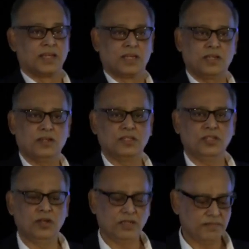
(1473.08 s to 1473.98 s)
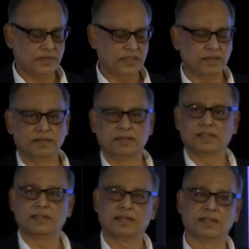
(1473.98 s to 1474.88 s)
You know,
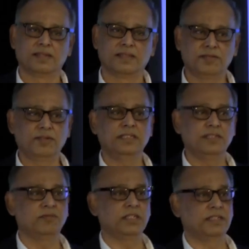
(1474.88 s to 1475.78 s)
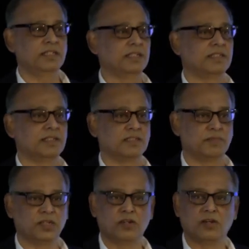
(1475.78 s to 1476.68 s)
the reason we did it is
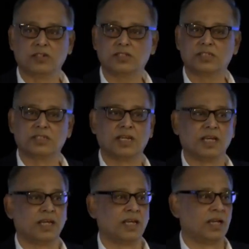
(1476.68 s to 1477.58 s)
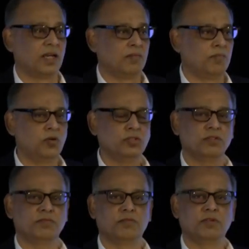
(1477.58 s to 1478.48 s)
because most
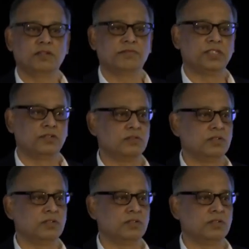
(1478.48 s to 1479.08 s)
of the work we do